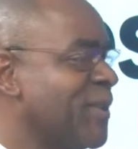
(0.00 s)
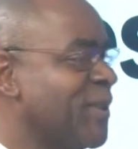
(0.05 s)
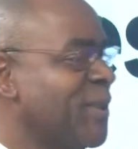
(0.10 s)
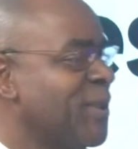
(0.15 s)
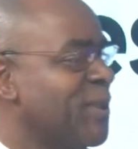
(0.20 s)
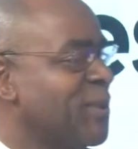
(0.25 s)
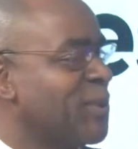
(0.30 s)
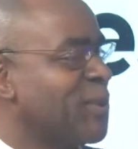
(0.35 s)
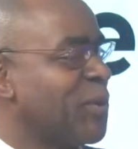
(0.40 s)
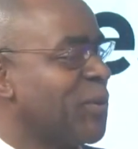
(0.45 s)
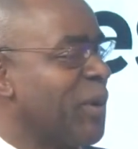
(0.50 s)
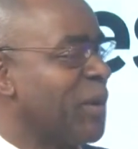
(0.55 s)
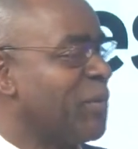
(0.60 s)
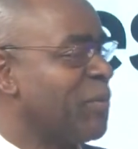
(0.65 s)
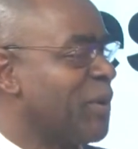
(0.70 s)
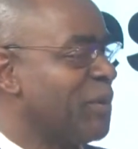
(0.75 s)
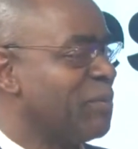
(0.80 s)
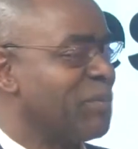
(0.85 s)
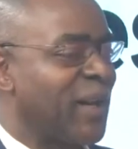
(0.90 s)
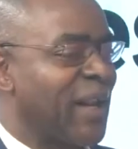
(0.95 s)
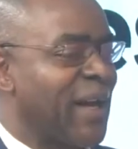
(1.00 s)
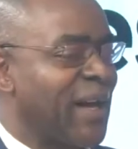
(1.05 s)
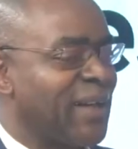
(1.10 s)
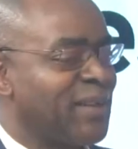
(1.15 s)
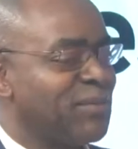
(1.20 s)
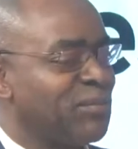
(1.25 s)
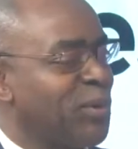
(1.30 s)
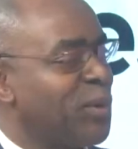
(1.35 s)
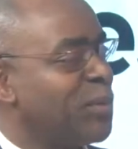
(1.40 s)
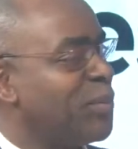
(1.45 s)
So when we
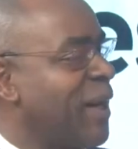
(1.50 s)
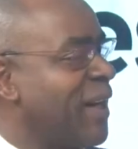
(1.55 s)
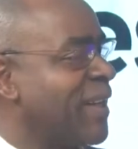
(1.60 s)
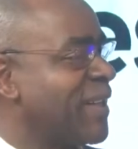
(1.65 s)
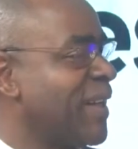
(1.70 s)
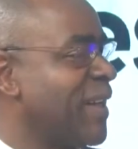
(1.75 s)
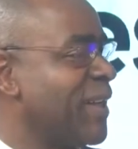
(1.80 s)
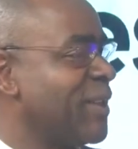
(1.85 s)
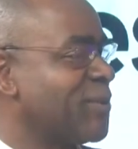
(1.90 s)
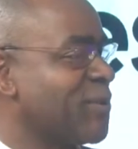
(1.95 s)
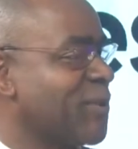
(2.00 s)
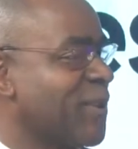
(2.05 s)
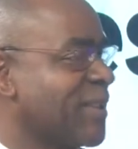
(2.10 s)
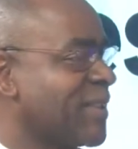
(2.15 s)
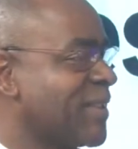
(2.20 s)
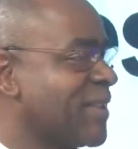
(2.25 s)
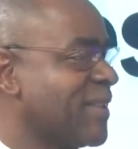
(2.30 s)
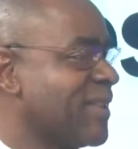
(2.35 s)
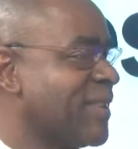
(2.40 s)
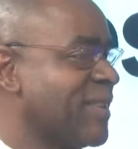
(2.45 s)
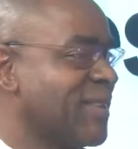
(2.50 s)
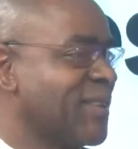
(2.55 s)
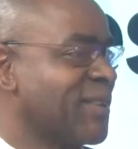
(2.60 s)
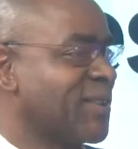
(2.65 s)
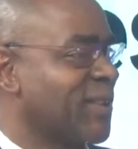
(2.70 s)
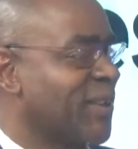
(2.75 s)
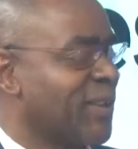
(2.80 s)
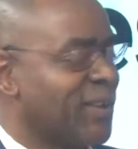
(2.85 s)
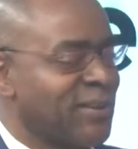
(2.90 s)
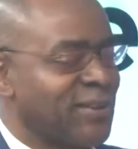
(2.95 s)
planned mobile networks in
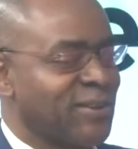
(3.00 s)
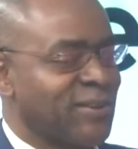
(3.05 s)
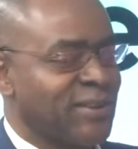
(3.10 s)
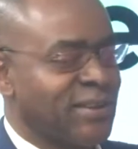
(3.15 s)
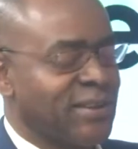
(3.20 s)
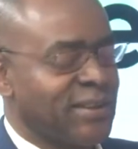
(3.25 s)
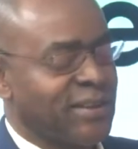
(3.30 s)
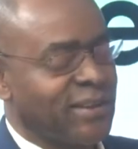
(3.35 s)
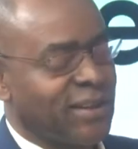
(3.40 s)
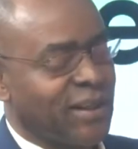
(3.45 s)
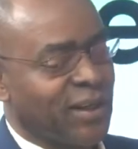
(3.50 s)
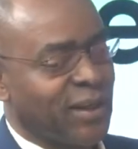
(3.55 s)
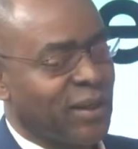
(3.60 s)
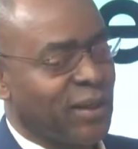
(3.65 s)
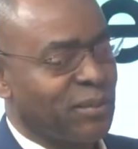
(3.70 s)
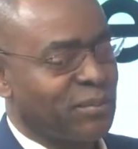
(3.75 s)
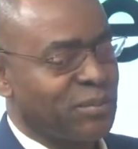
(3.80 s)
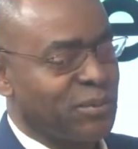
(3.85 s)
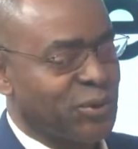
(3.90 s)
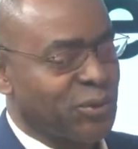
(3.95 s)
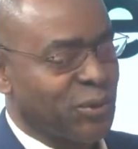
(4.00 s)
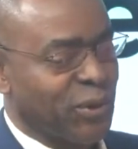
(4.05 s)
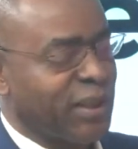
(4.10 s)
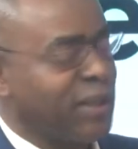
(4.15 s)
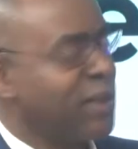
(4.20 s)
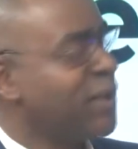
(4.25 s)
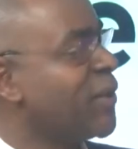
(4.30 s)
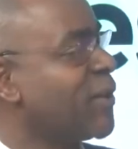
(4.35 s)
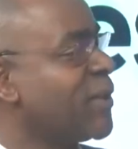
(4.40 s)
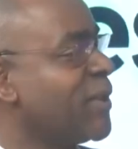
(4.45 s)
this country
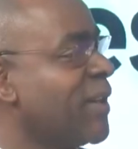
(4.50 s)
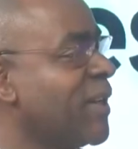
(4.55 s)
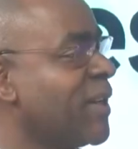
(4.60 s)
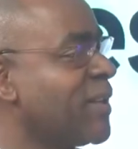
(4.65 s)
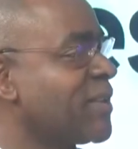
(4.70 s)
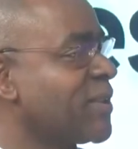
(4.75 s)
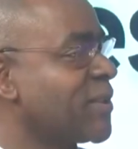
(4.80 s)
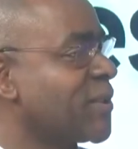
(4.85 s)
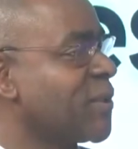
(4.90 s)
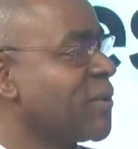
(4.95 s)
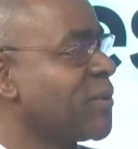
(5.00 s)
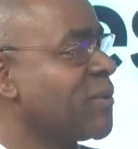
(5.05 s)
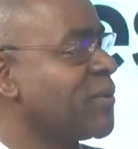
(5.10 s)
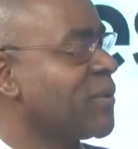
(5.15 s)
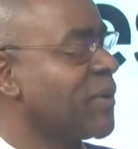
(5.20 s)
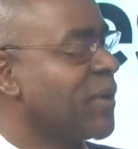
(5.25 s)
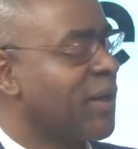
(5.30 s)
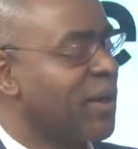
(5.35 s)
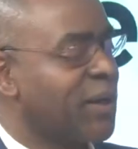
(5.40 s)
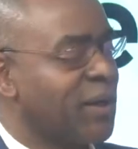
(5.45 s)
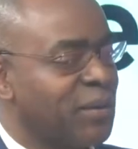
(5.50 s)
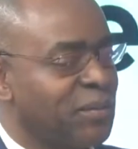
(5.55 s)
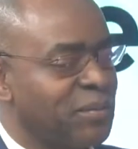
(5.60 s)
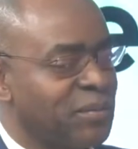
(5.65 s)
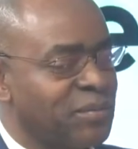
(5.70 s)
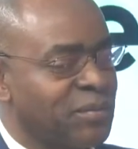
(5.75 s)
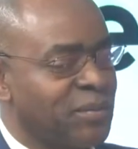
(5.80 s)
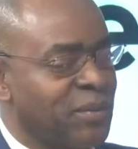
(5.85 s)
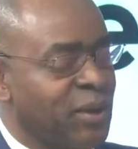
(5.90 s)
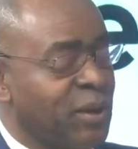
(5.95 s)
20 odd years ago,
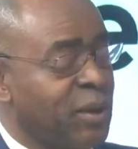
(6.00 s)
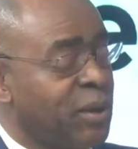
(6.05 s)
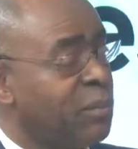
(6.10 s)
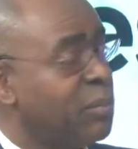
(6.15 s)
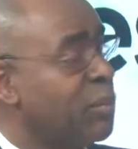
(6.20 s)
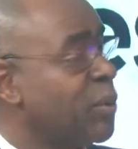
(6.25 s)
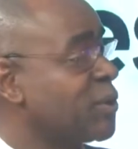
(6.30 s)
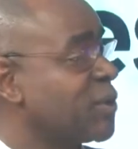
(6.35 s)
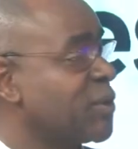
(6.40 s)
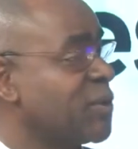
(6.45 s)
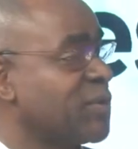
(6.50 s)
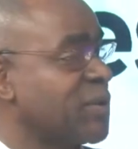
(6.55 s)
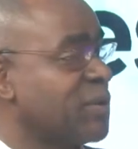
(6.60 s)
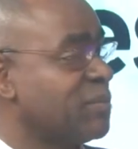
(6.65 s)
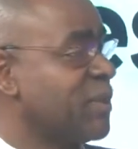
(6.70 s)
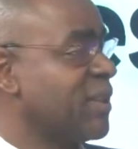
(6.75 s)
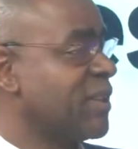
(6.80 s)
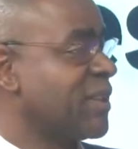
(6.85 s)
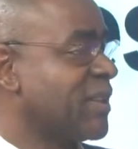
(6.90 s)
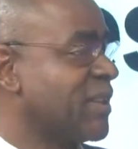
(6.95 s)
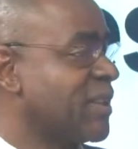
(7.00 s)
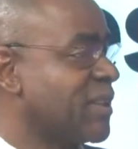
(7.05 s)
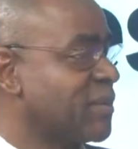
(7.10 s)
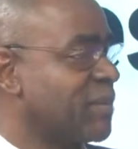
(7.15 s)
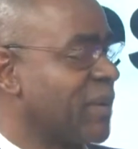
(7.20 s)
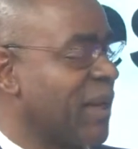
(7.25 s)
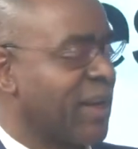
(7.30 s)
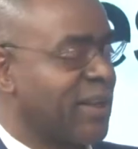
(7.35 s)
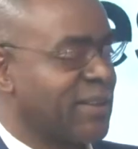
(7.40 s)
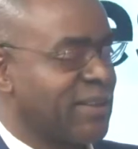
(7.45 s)
most of the business
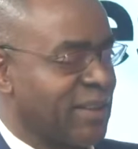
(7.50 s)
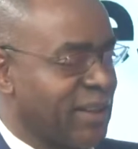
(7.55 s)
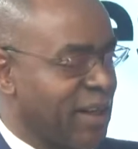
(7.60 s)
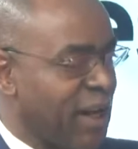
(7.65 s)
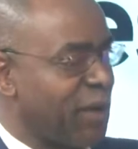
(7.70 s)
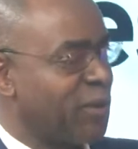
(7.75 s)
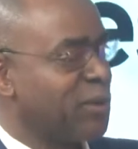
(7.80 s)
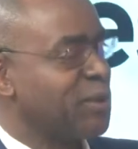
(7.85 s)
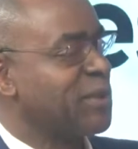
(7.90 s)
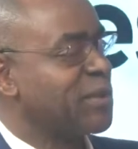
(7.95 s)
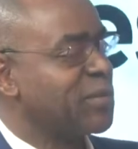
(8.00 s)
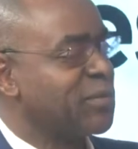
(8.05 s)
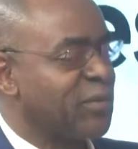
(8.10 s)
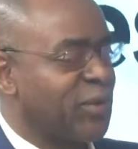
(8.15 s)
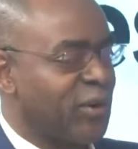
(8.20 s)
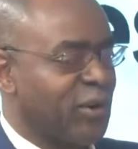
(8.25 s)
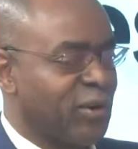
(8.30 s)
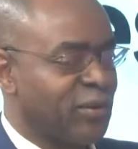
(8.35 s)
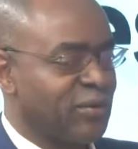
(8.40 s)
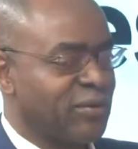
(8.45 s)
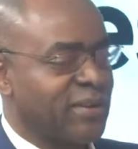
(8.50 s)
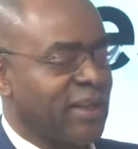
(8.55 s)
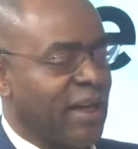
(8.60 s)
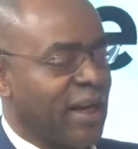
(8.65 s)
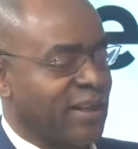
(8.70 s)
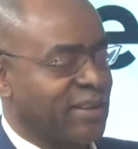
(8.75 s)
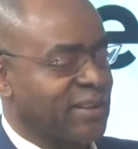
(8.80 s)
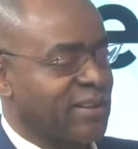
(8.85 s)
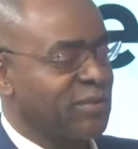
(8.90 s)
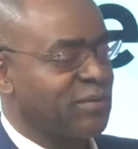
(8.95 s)
plans, and I was involved
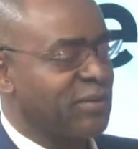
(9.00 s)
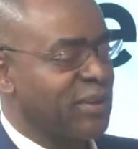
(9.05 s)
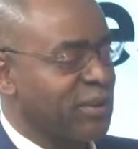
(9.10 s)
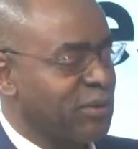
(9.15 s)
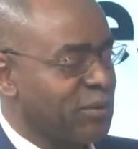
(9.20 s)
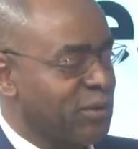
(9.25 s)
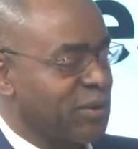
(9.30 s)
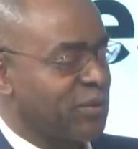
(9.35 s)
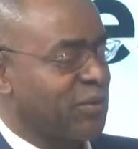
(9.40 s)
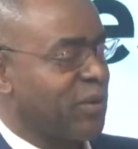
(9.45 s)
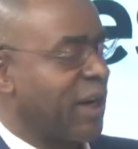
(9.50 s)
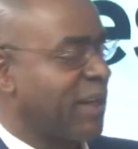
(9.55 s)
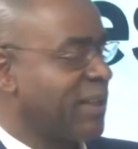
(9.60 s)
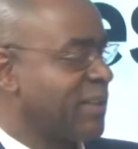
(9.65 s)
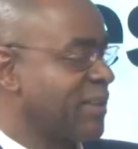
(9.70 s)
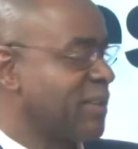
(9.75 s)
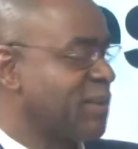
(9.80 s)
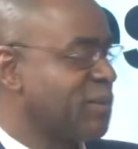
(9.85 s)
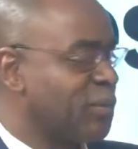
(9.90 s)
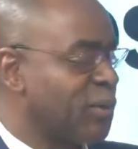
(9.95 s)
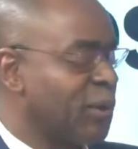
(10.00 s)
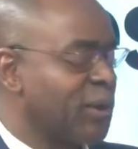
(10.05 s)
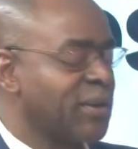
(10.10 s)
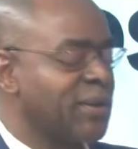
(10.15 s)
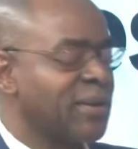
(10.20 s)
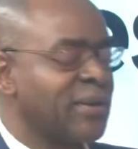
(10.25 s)
actively with writing one,